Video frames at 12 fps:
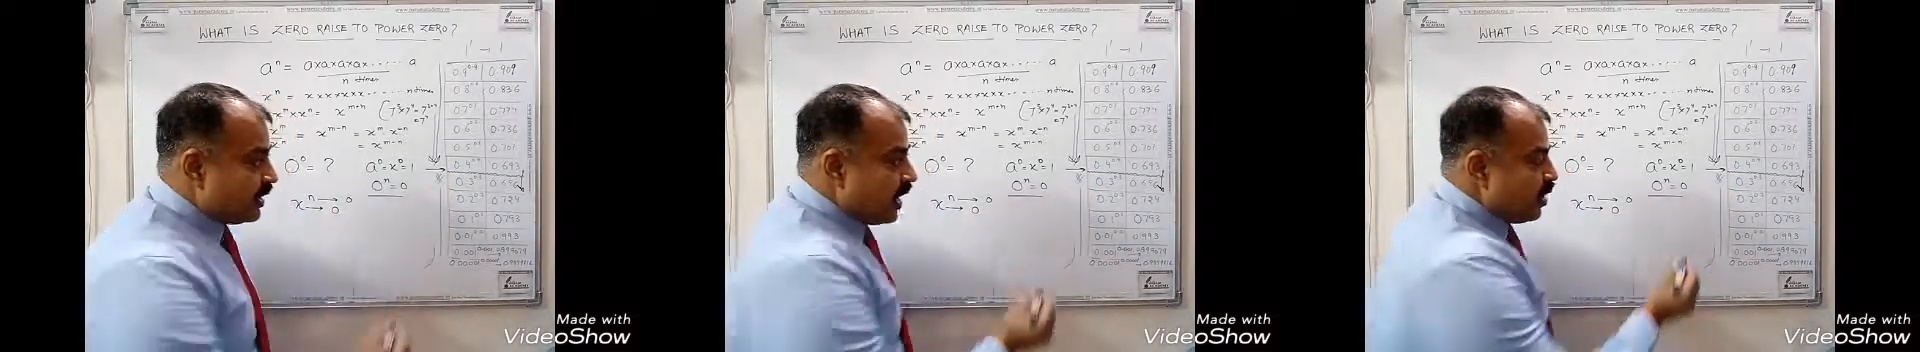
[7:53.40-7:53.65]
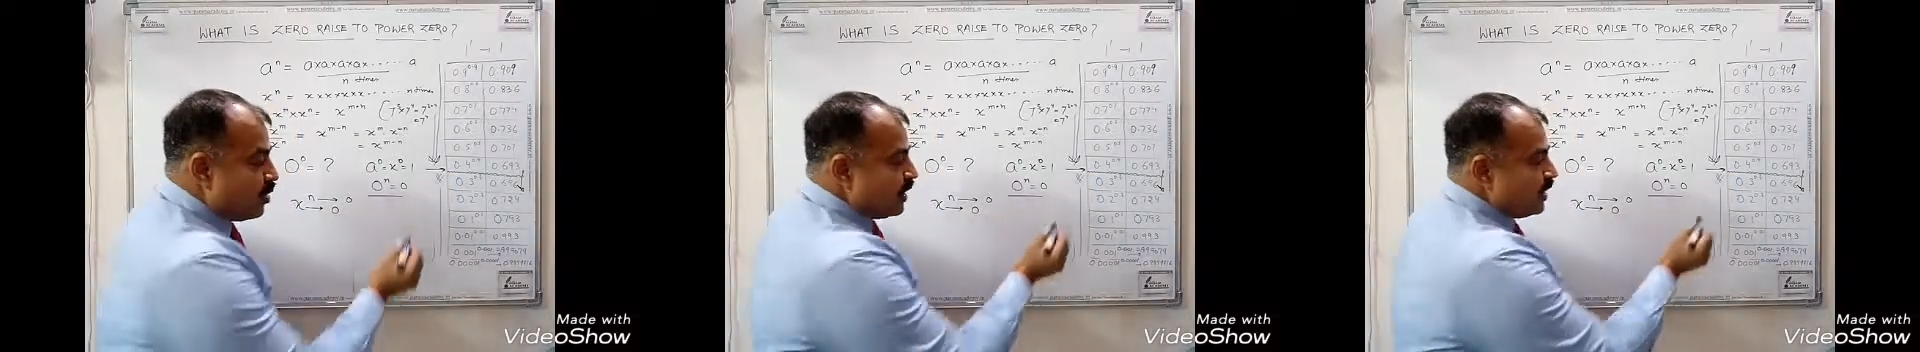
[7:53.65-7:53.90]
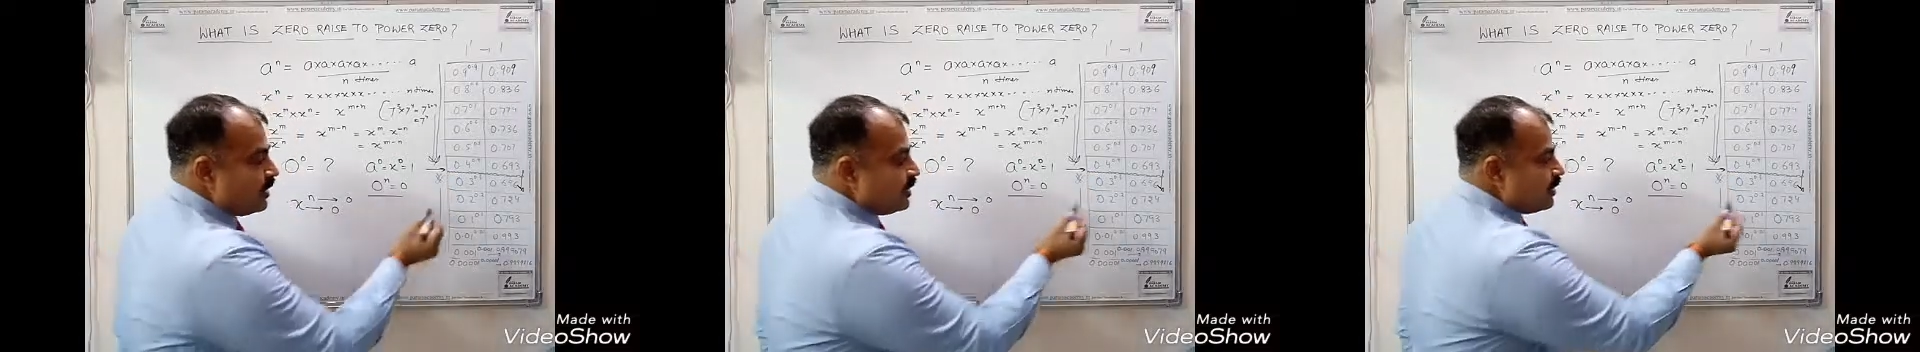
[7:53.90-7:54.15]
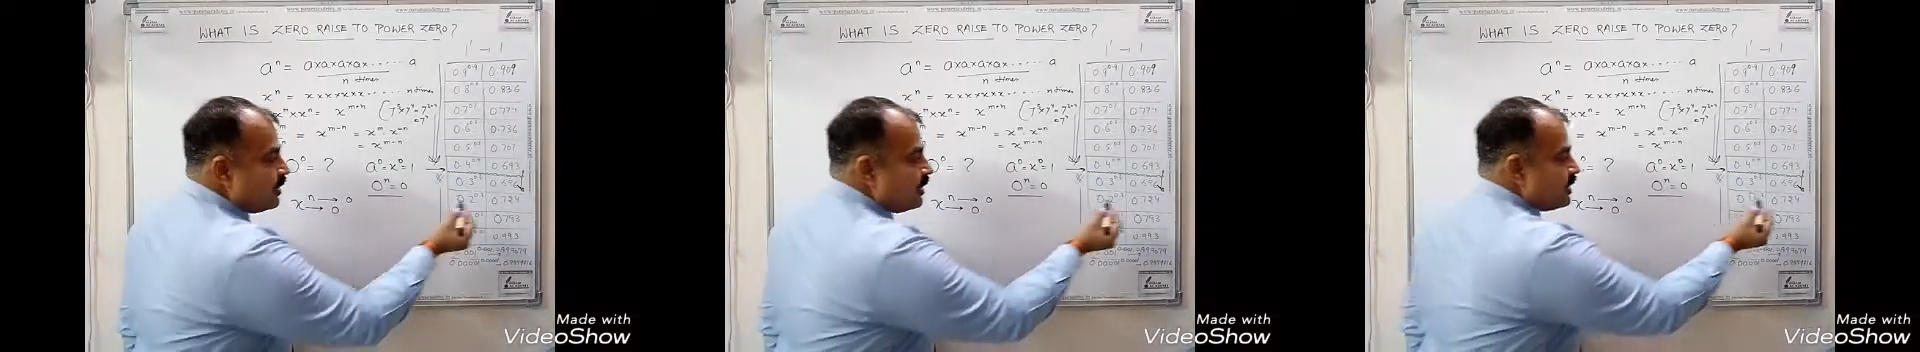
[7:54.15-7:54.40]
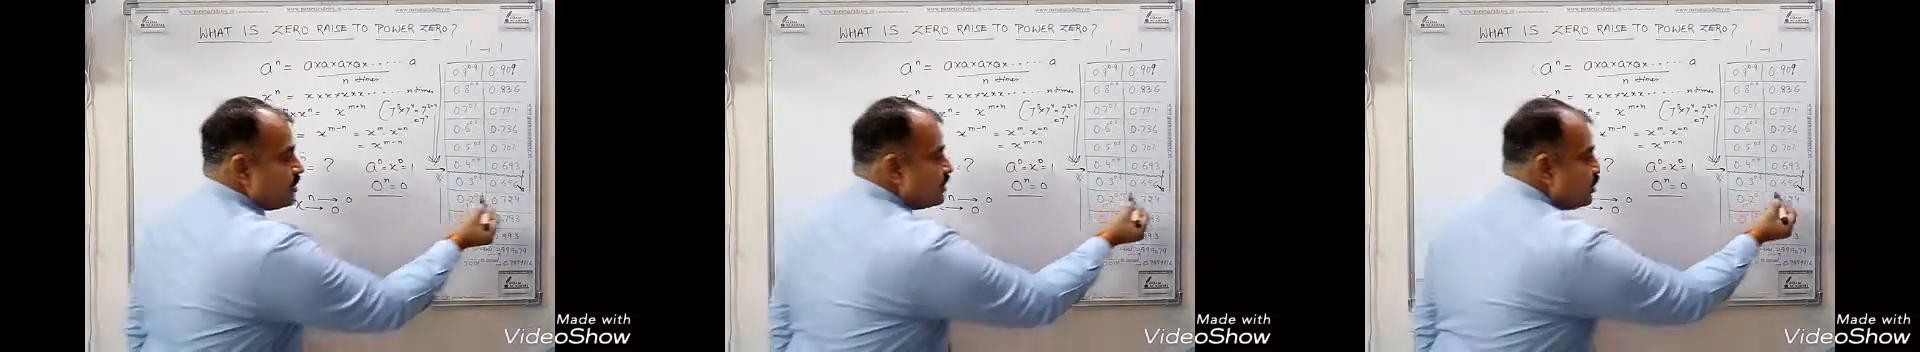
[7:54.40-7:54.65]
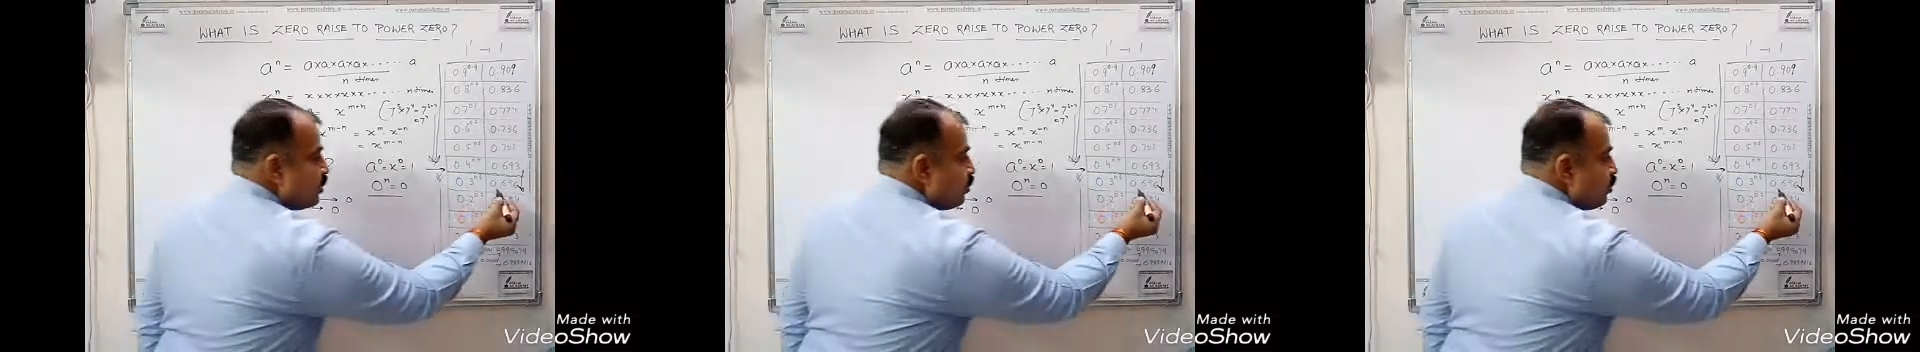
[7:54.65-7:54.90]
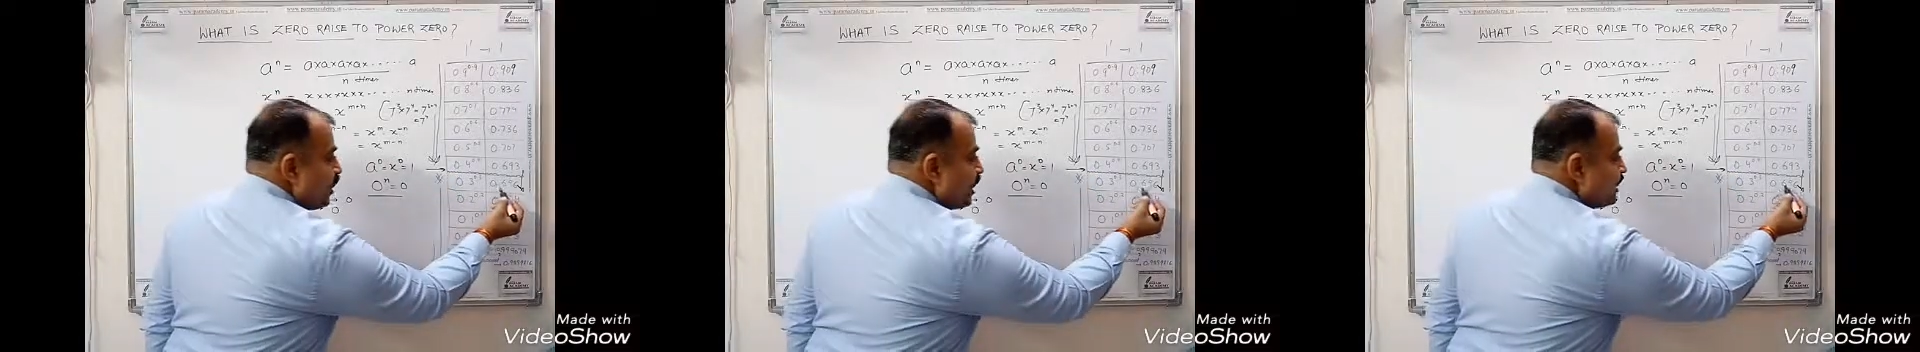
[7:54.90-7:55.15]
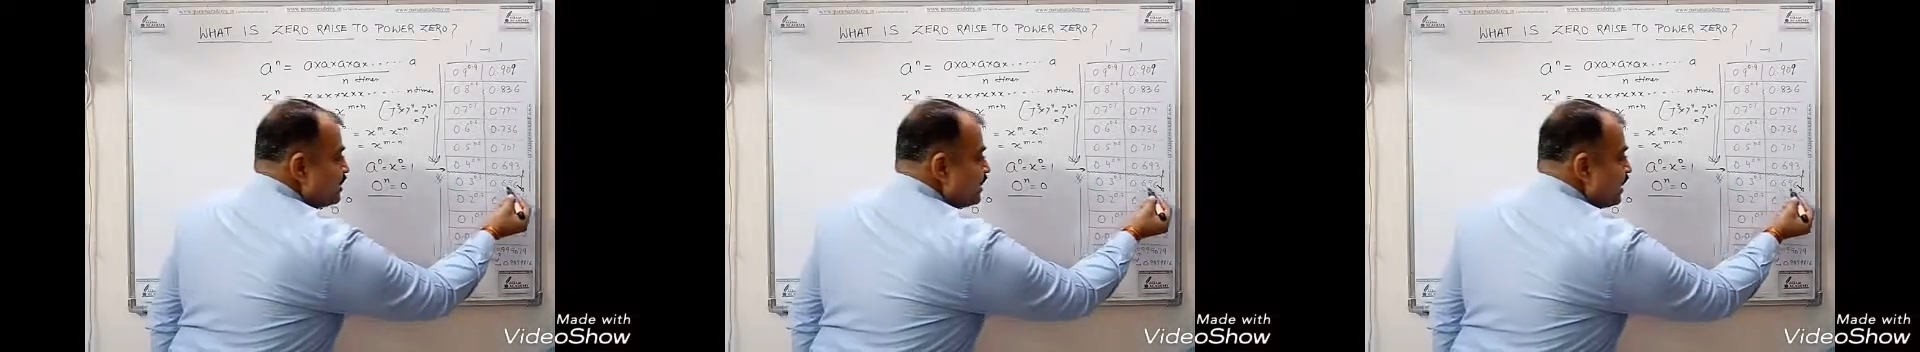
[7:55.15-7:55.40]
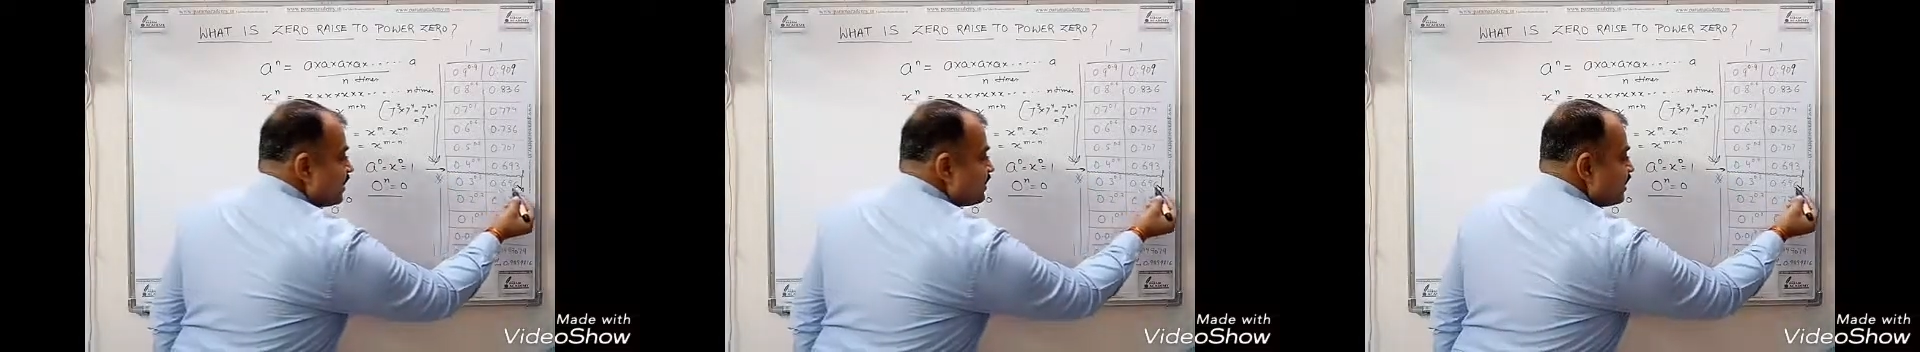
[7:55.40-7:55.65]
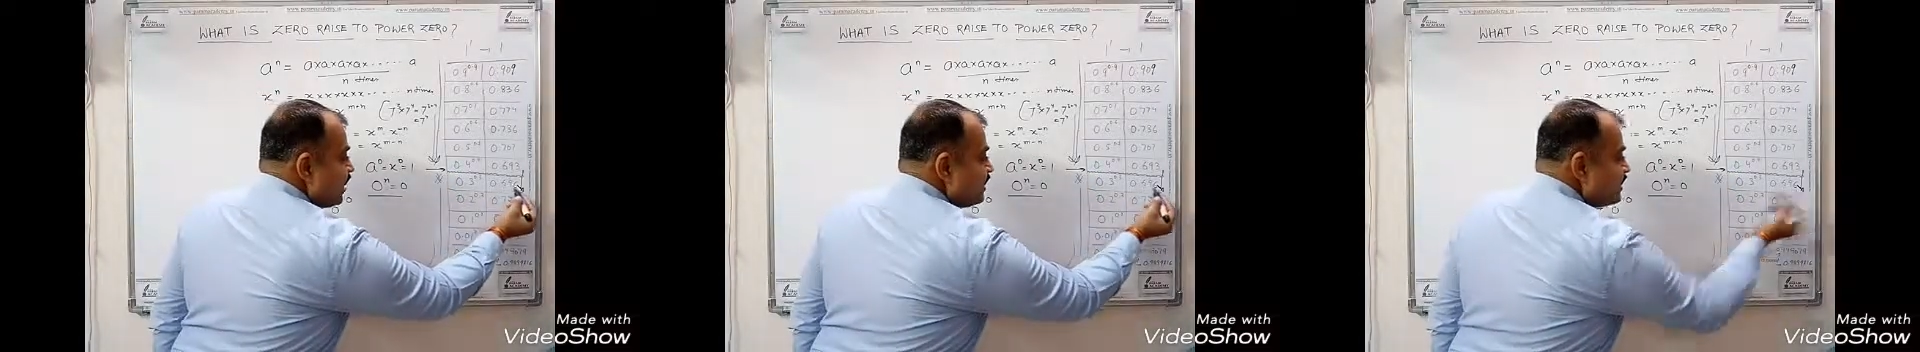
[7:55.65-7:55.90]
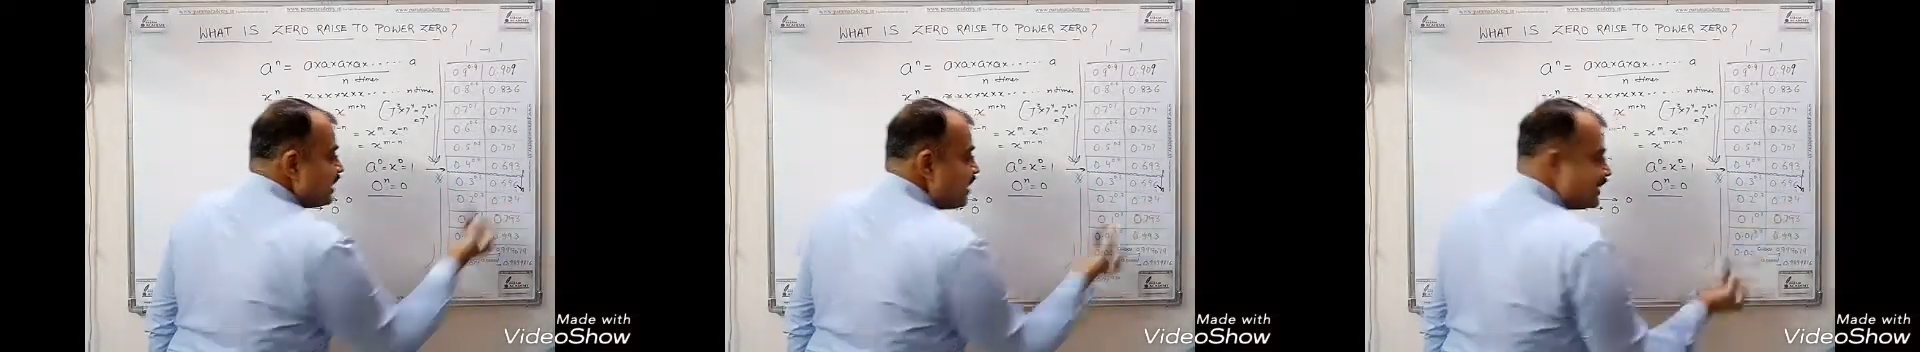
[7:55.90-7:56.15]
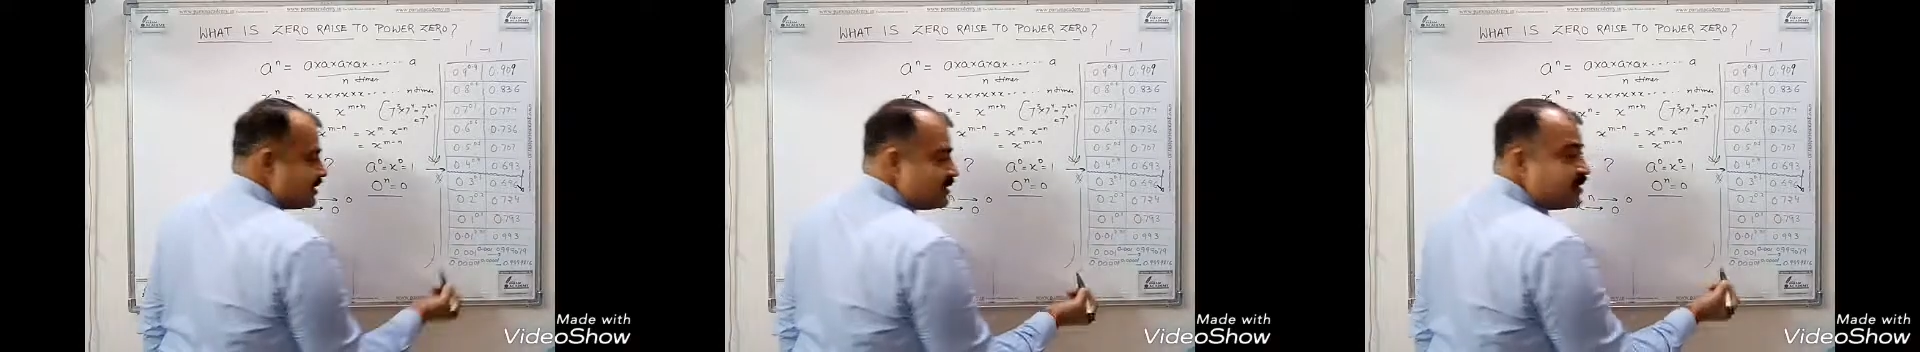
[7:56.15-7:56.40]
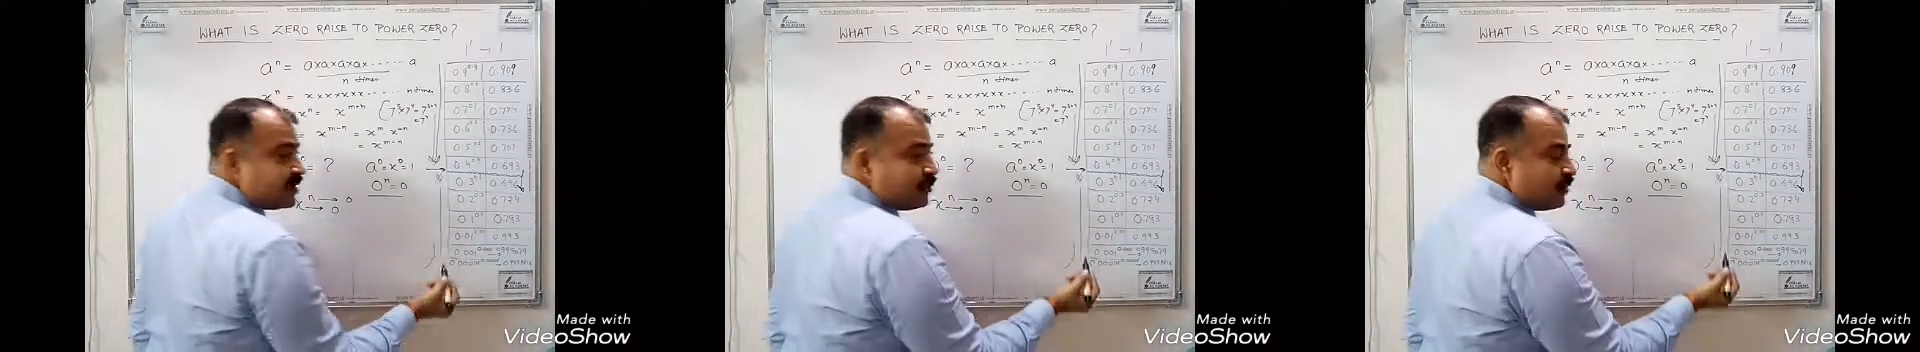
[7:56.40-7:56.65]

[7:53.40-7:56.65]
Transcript: Now here 0.696.